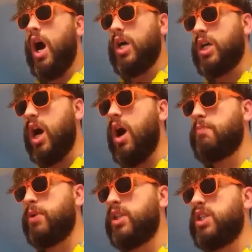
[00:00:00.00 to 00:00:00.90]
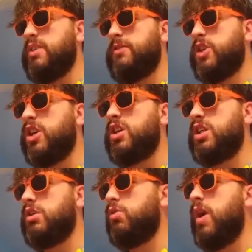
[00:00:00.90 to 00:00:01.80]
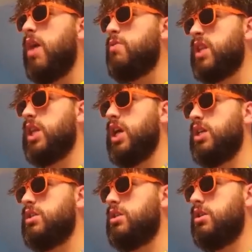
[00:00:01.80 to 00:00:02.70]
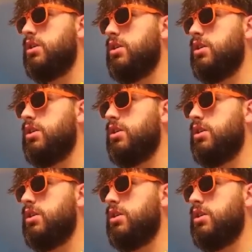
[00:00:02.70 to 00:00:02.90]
I can't believe you're gonna get away with this.